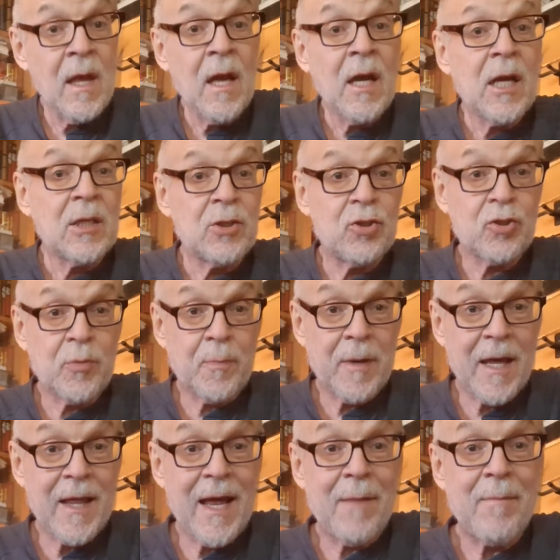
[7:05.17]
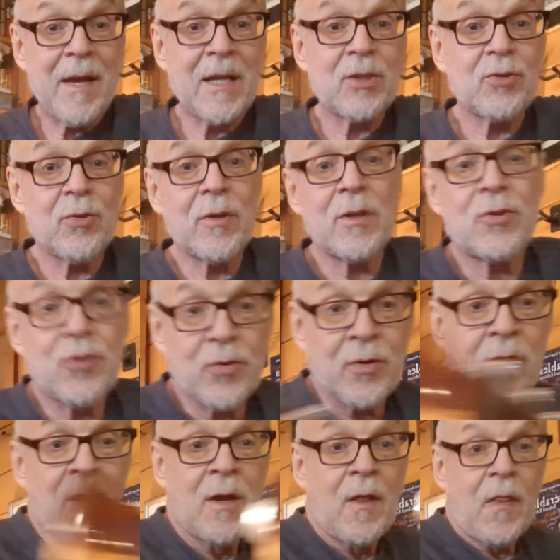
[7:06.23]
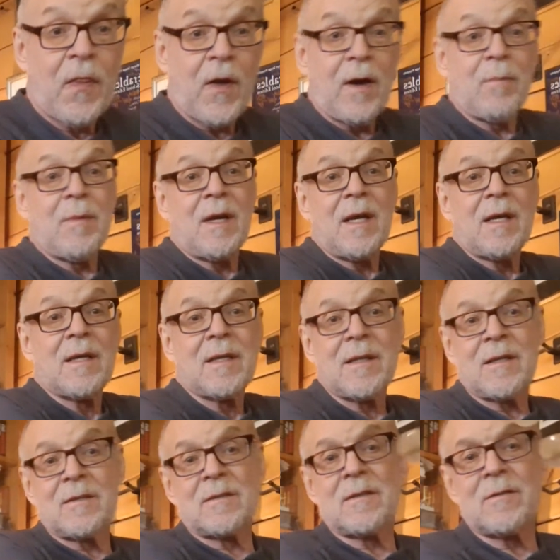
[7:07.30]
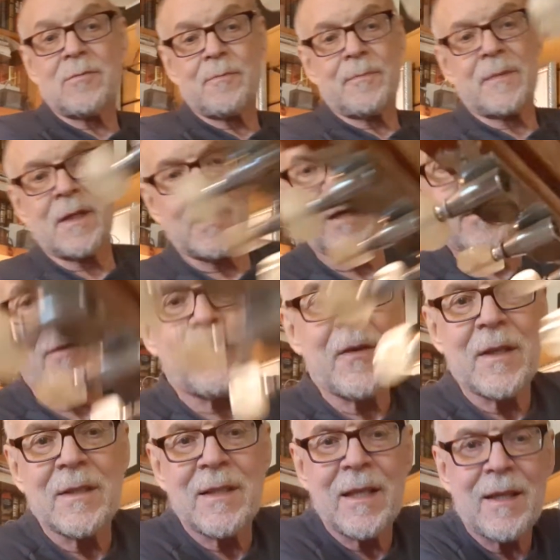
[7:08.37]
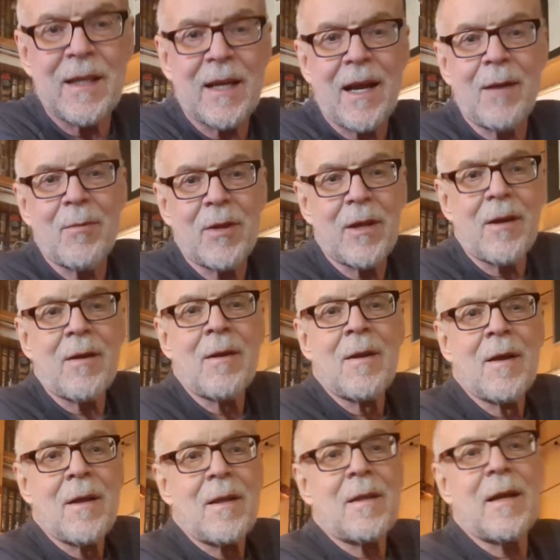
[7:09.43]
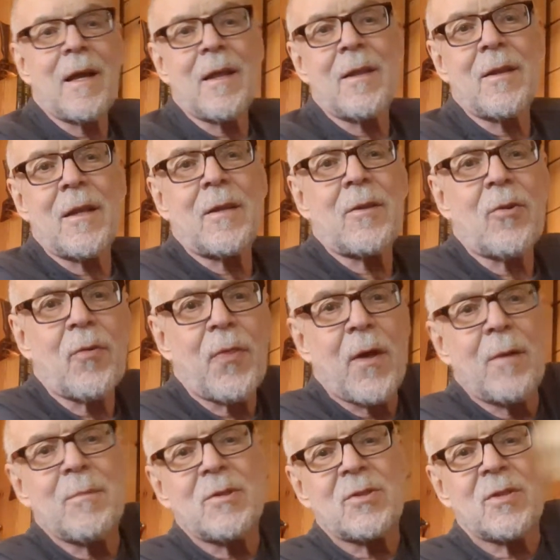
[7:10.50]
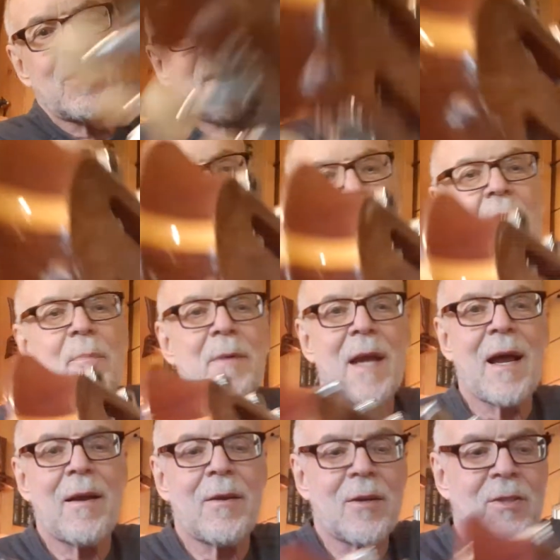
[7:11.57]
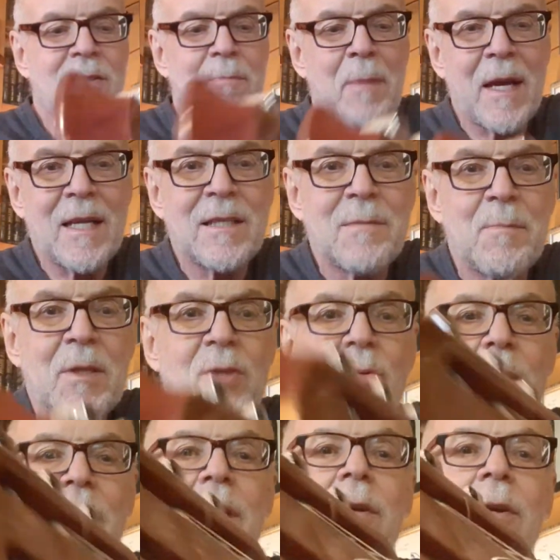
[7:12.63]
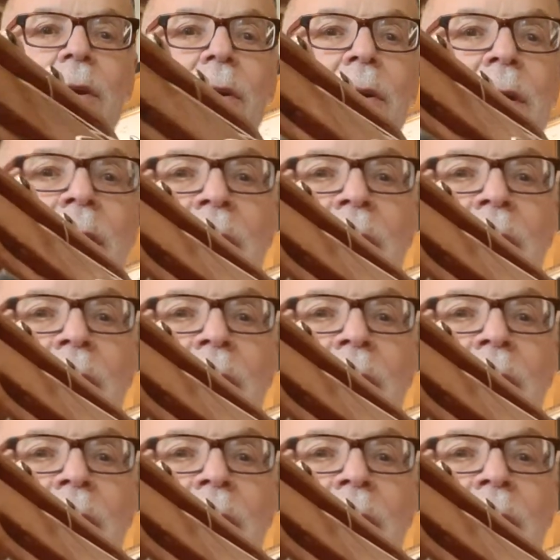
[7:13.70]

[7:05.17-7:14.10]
And you should play that. Make sure that your thumb, there's a little, I don't know if you can see it in the camera there. Yeah, that your thumb there's dropped down, there's space between your